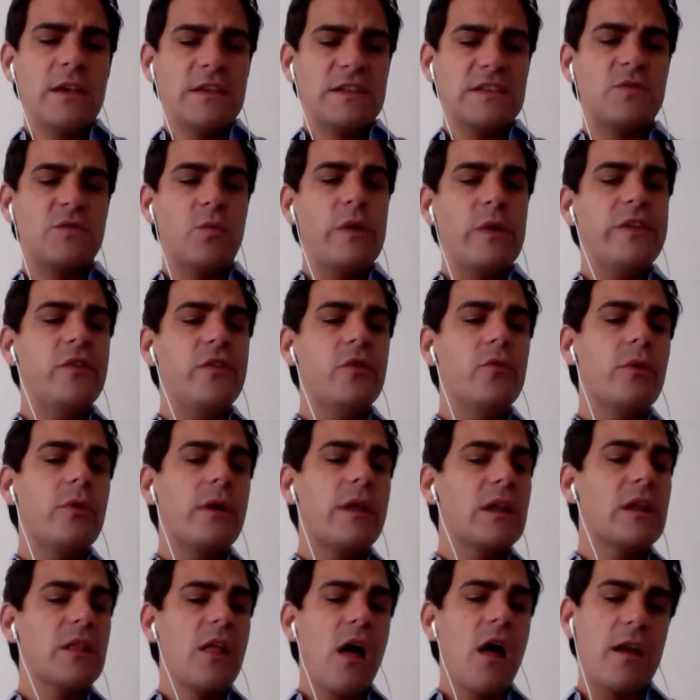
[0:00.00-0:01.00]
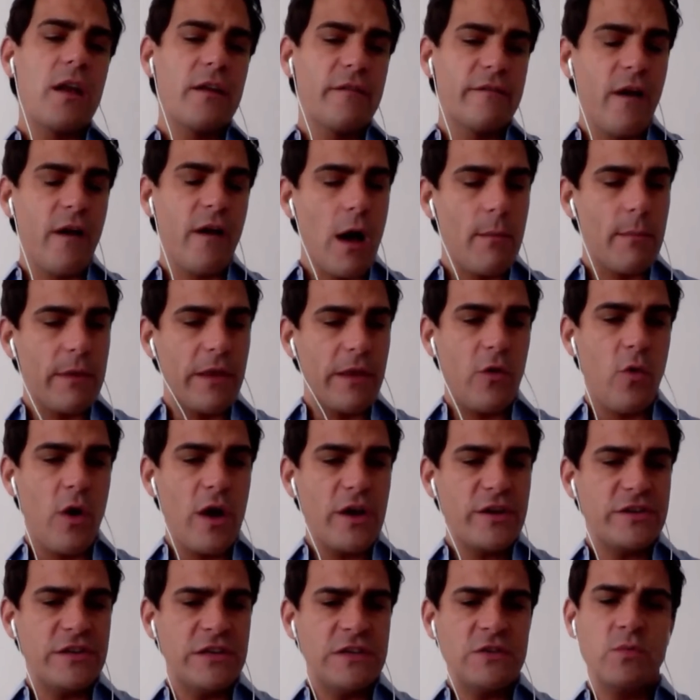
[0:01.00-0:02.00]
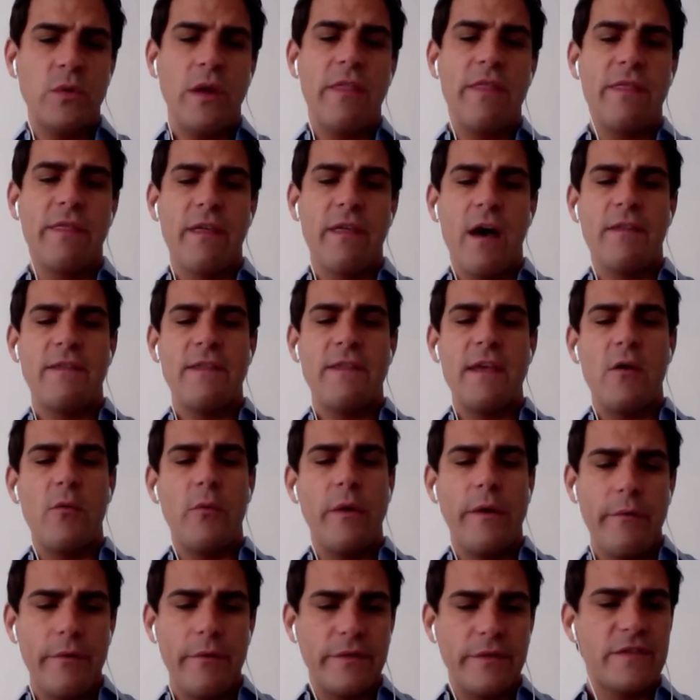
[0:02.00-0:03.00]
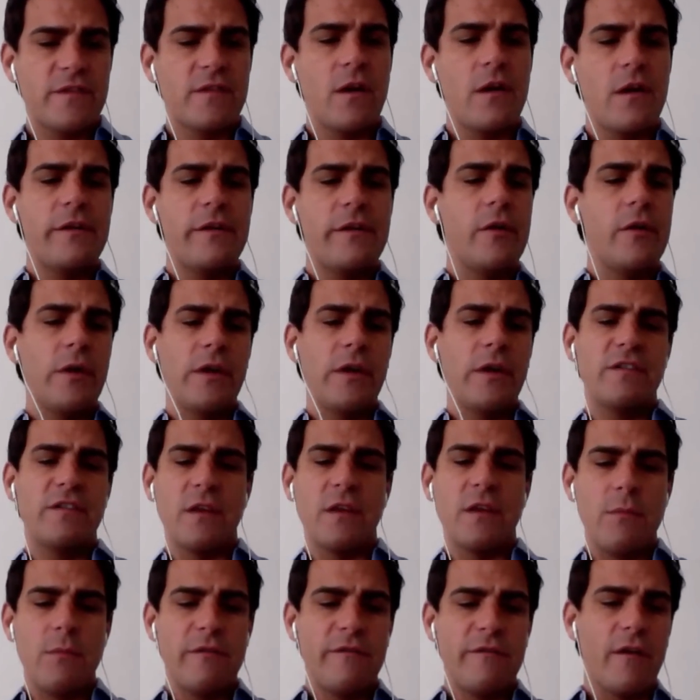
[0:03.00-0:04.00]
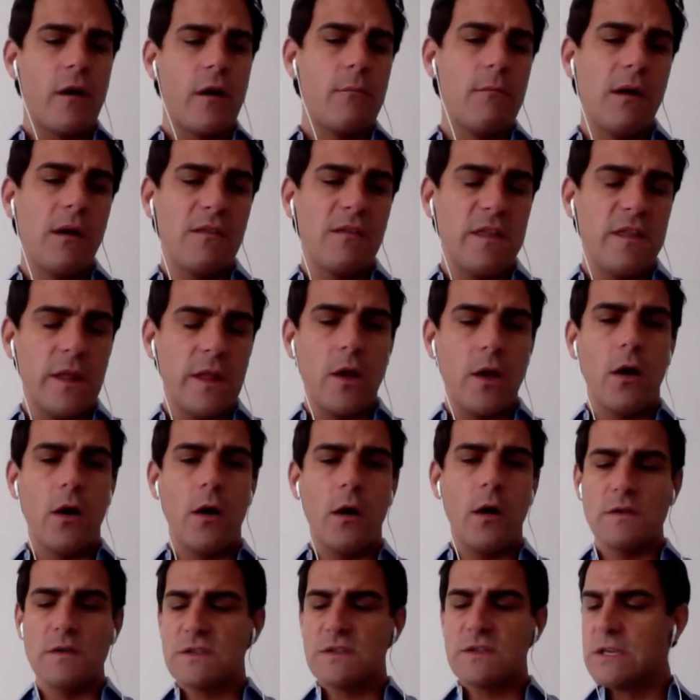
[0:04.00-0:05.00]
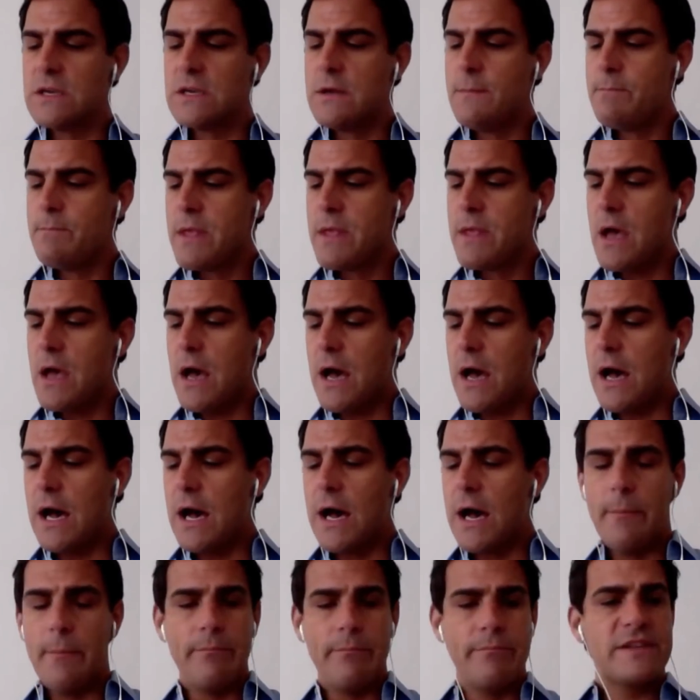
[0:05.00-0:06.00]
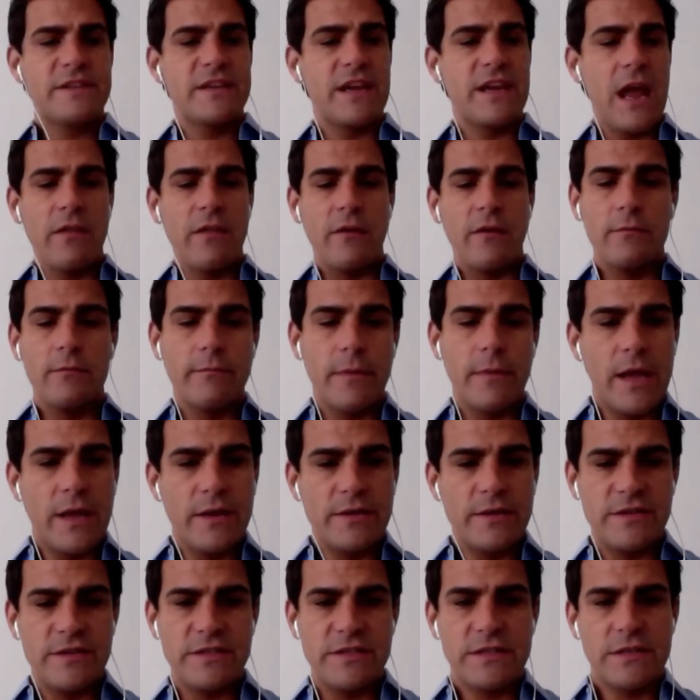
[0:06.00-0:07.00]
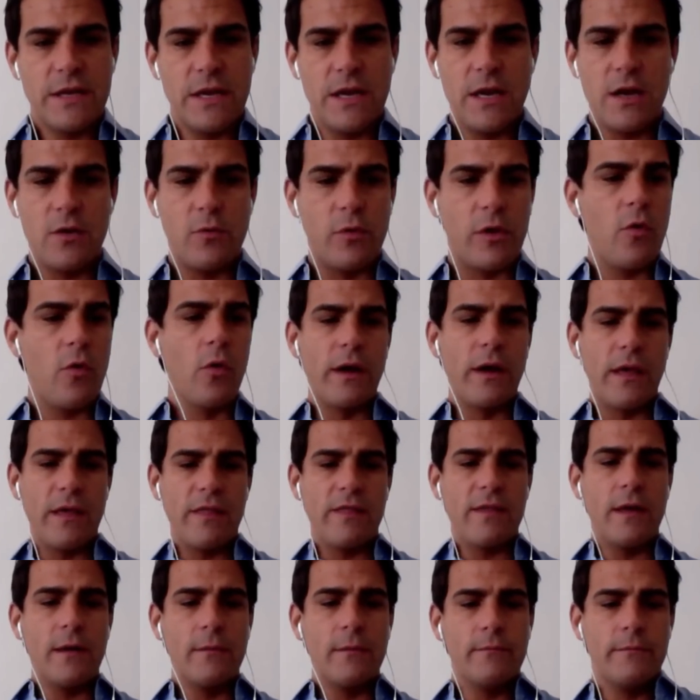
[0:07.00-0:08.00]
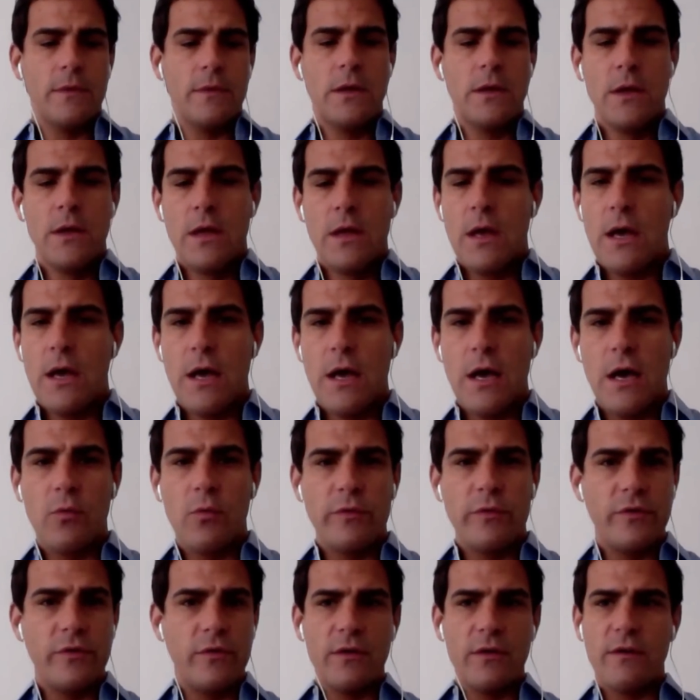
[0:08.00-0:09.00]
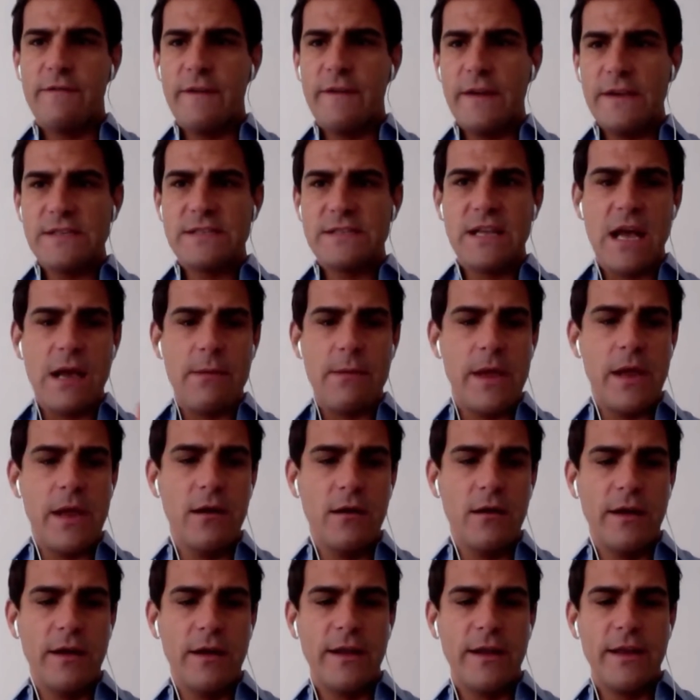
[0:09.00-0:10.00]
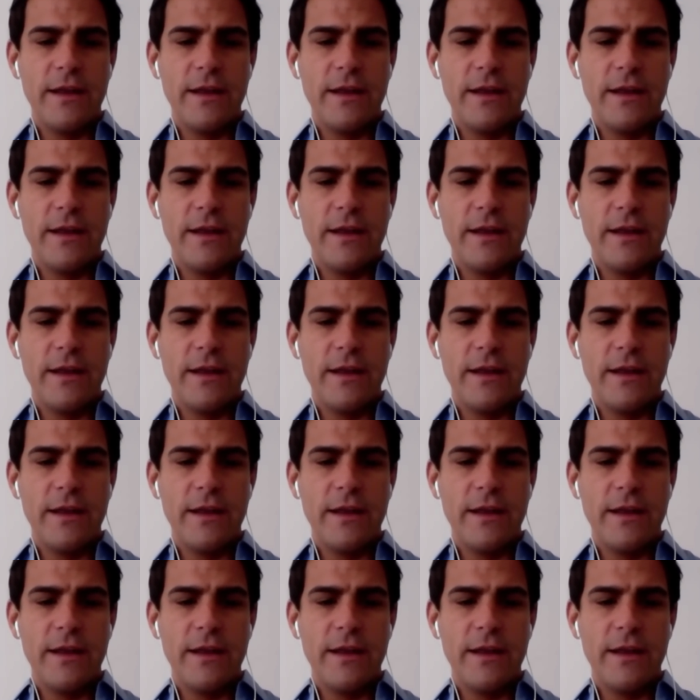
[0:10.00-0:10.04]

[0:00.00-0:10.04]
since we do get a lot of common questions, we thought that we would start doing some of our monthly calls together and just recording them. We're doing a FaceTime here